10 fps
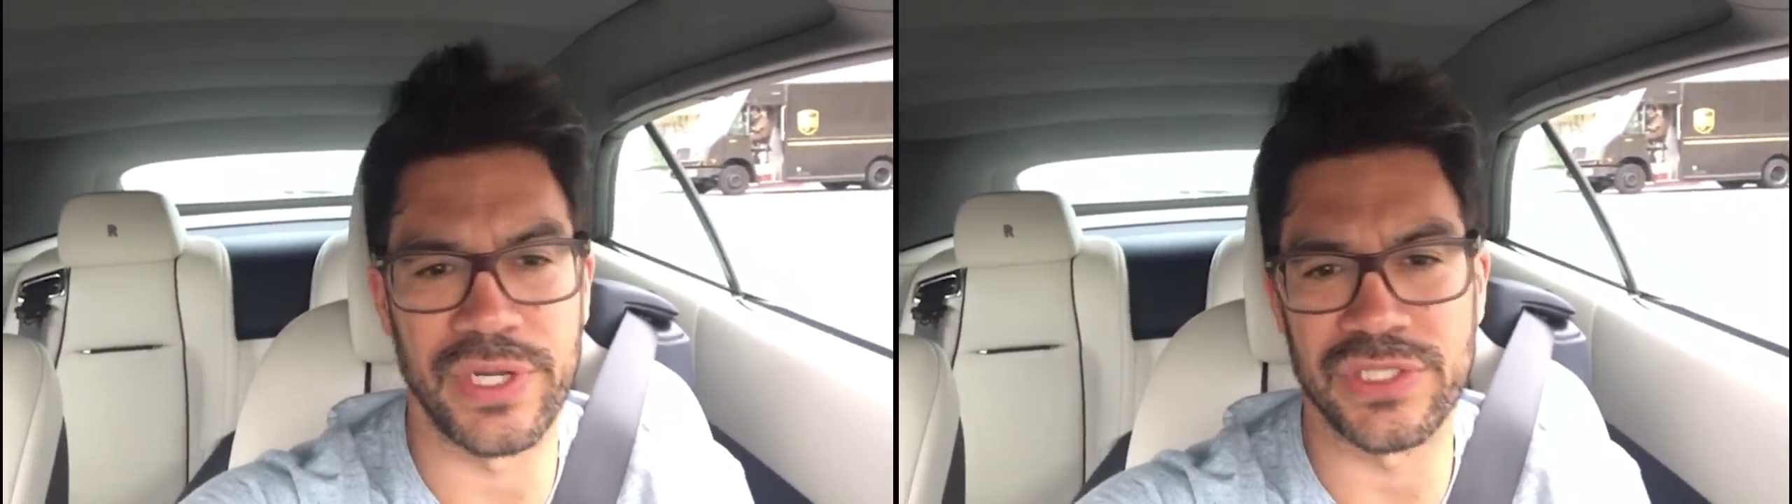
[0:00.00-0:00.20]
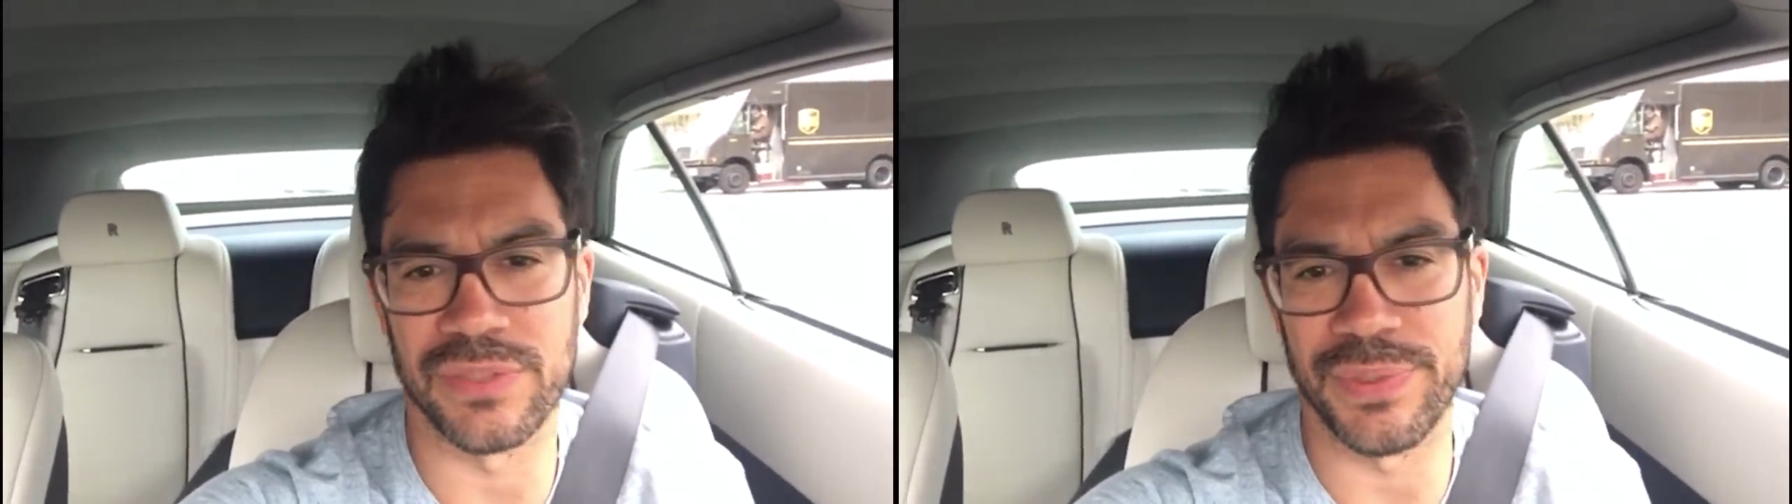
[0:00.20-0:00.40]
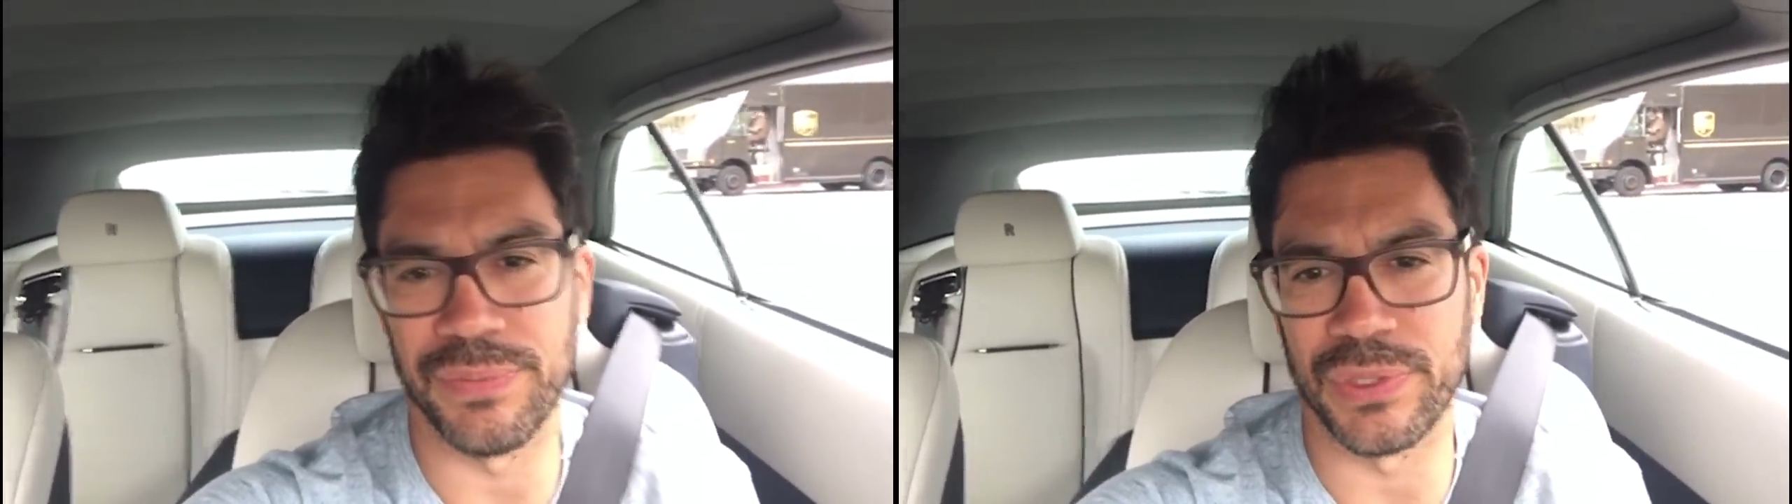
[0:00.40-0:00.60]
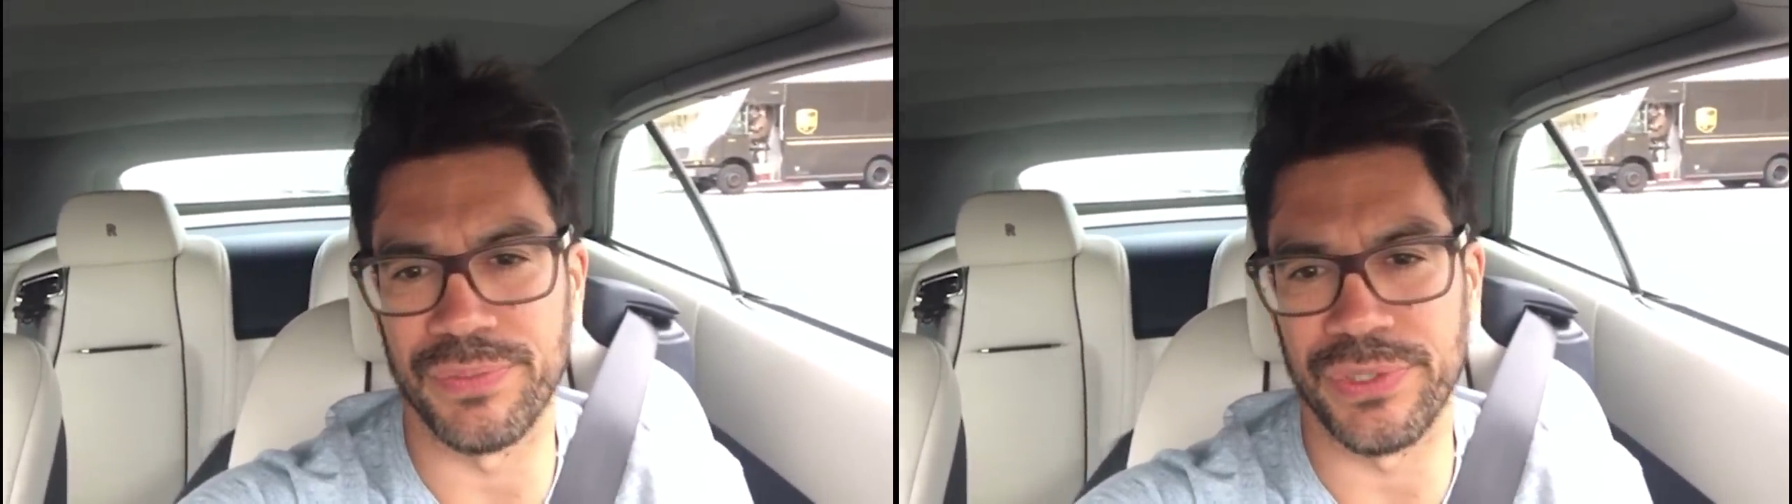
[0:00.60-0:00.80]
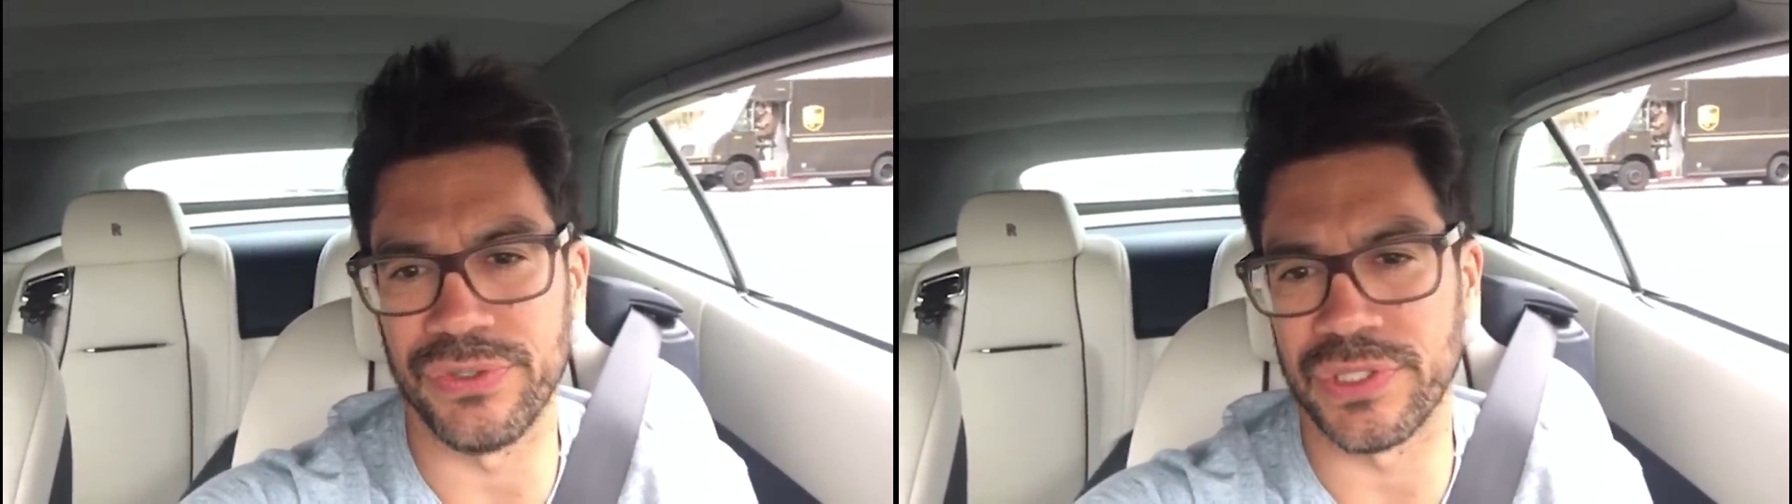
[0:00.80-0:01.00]
way, some people
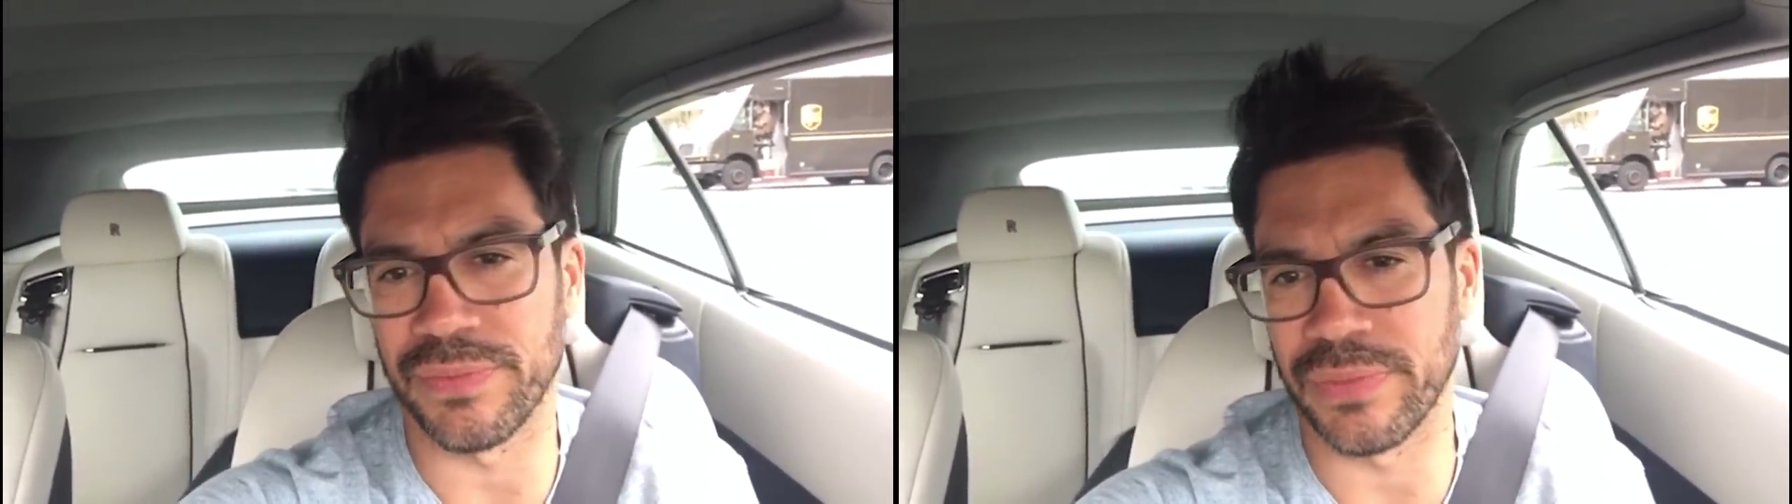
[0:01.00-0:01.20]
abuse it,